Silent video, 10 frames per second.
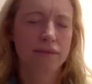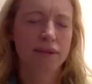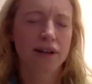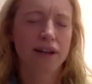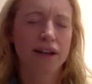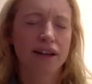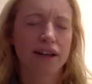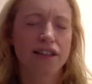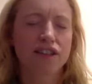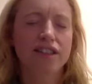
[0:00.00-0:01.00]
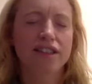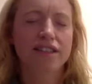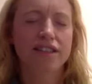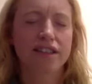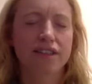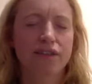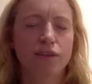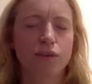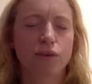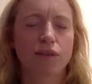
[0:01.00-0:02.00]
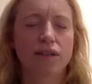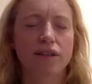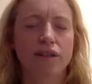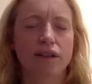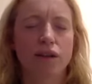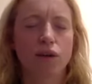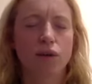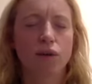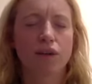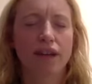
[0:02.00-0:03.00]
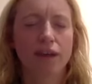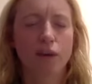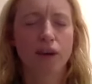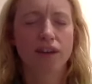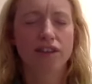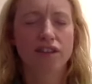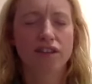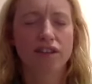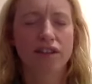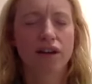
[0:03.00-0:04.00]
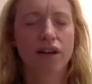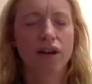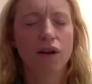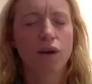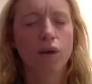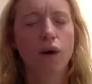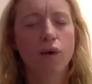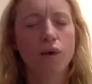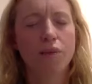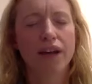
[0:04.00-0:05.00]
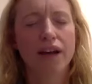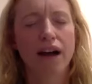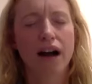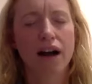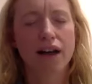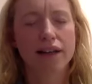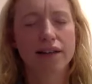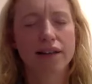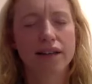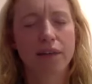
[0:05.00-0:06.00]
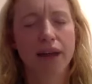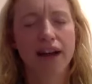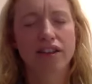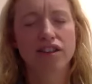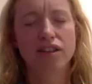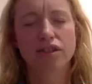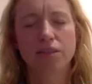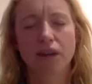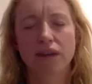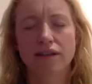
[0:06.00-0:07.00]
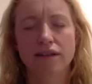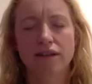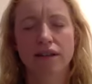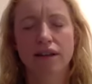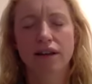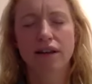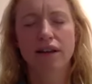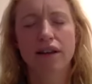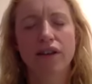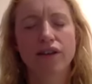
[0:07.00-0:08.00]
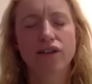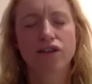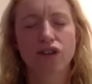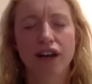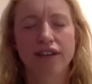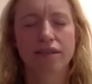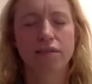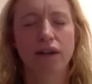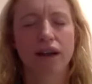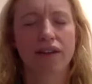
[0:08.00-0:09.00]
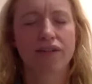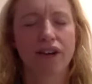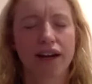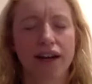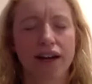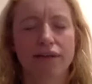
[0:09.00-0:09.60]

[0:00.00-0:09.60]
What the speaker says: And I'd like you just to sit for a moment with that question. What would be a kind and compassionate response to this stress in my life right now?